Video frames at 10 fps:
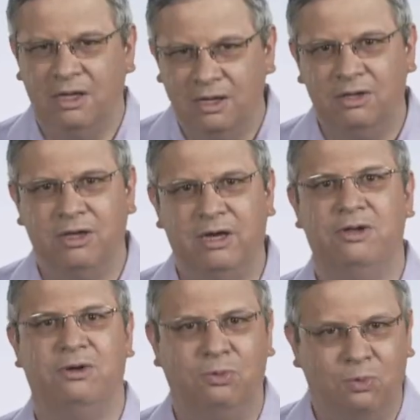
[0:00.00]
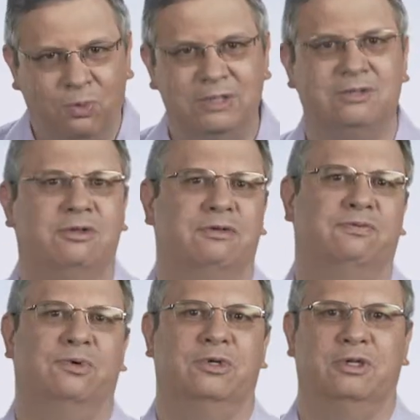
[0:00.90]
you got to know what to look
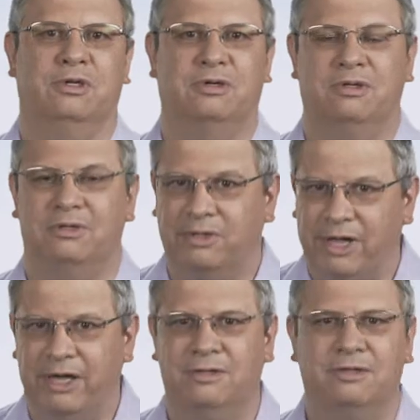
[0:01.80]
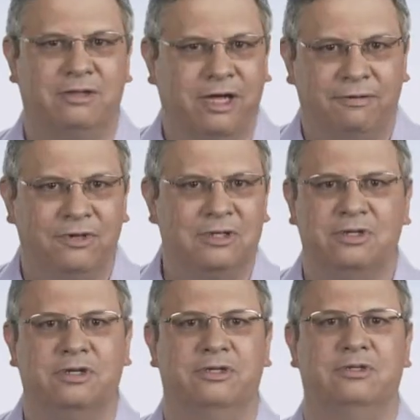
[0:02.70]
for in there. There's a lot of things
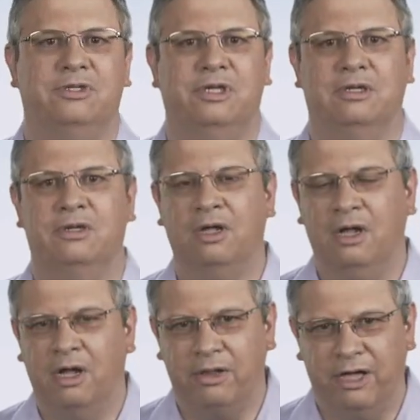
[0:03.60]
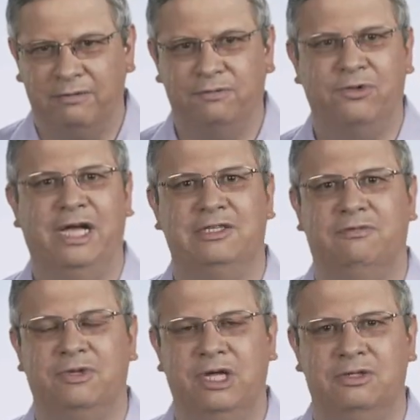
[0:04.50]
to understand, a lot of
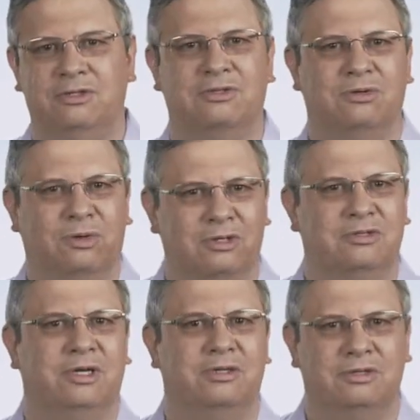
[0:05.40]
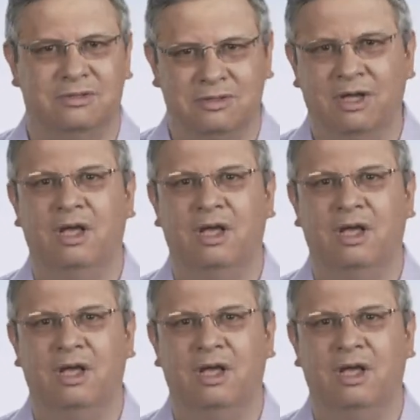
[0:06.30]
classifications and organizations.